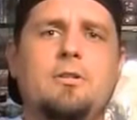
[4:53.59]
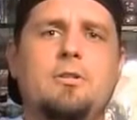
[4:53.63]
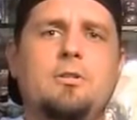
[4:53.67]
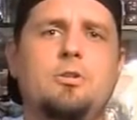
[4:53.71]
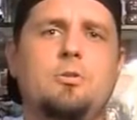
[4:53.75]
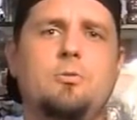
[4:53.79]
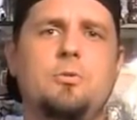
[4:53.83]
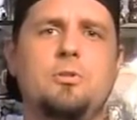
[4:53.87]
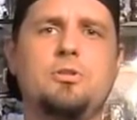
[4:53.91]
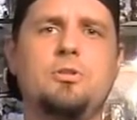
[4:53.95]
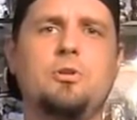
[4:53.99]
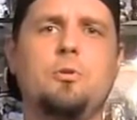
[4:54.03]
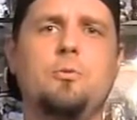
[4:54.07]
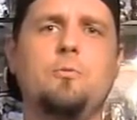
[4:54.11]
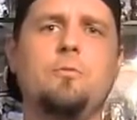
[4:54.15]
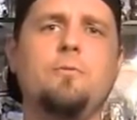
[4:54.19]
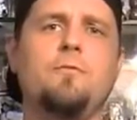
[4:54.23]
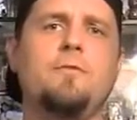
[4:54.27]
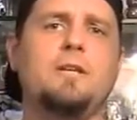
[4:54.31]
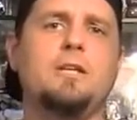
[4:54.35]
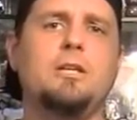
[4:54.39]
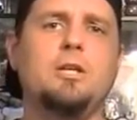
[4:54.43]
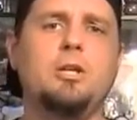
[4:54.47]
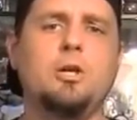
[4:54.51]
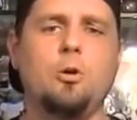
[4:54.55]
into its
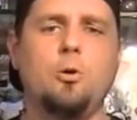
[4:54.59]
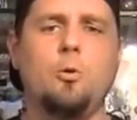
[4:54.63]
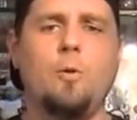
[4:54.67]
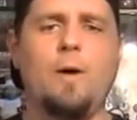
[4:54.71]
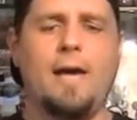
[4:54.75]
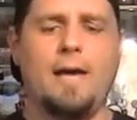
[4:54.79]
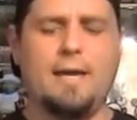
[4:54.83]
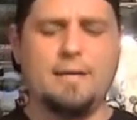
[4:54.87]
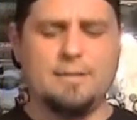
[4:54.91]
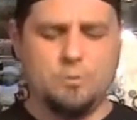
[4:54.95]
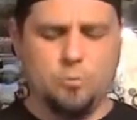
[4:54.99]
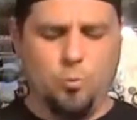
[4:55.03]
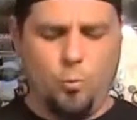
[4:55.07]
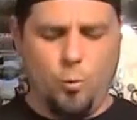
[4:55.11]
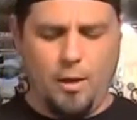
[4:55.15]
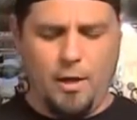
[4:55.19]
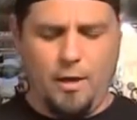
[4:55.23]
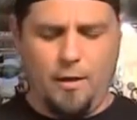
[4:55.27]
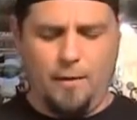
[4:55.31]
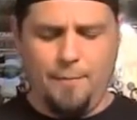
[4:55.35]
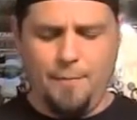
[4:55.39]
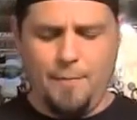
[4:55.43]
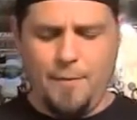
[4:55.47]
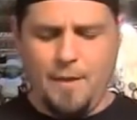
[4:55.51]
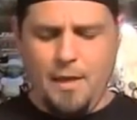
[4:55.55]
own video as
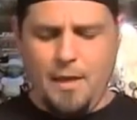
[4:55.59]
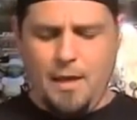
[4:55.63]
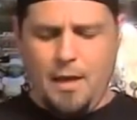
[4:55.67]
well.